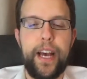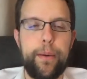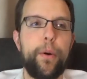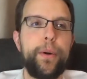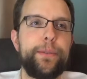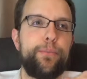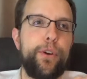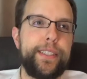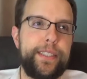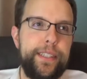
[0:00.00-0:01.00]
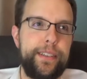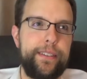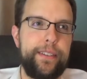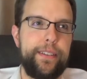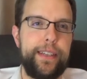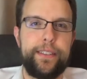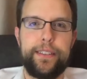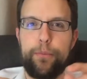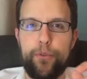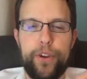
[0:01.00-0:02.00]
I'm impressed in like
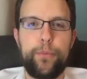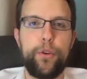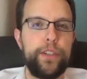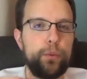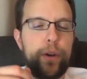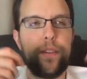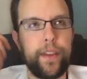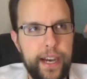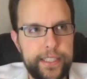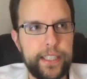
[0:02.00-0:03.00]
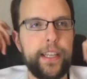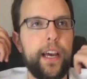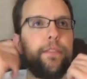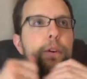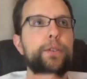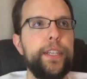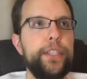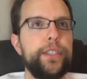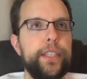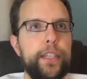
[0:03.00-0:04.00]
submarine movies when the guys get the headphones and he
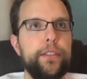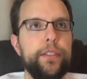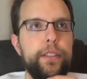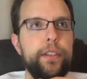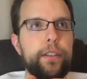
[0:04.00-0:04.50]
just hears it,